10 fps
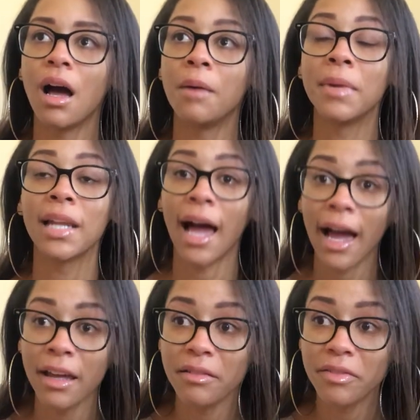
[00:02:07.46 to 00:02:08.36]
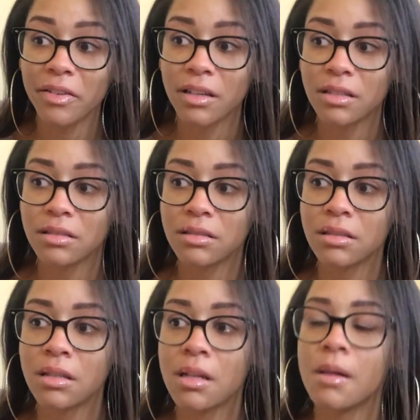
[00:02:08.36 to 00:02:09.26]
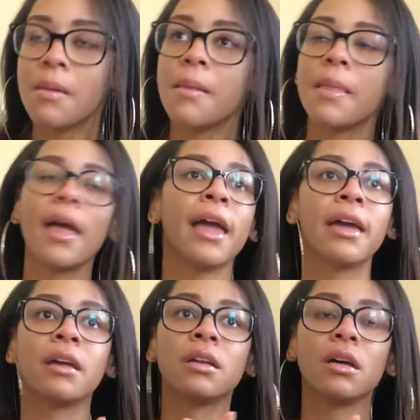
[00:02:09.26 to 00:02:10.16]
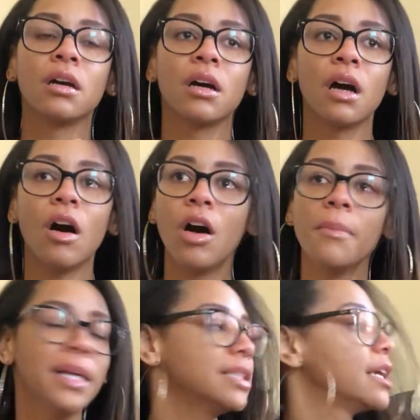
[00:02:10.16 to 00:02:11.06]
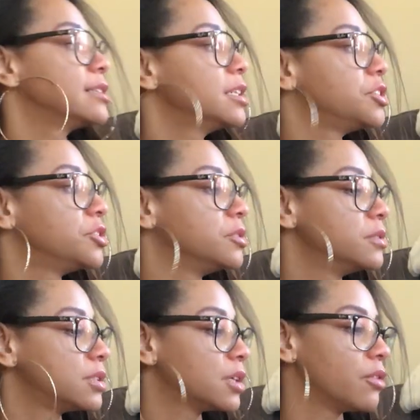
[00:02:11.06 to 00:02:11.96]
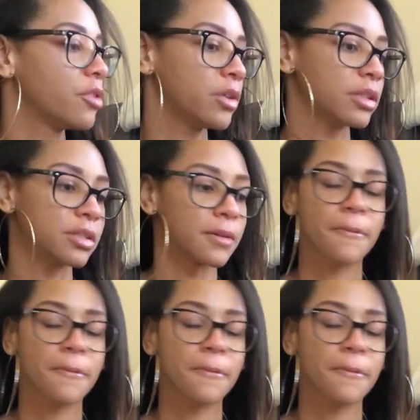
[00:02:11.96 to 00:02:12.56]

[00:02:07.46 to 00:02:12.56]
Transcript: I'm alive. And I meant to get tissues, of course.